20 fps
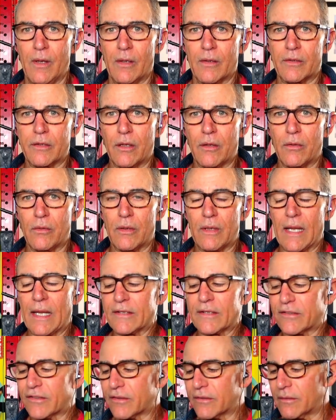So wanna...
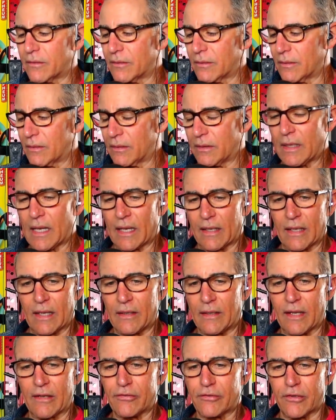let's yeah let, let's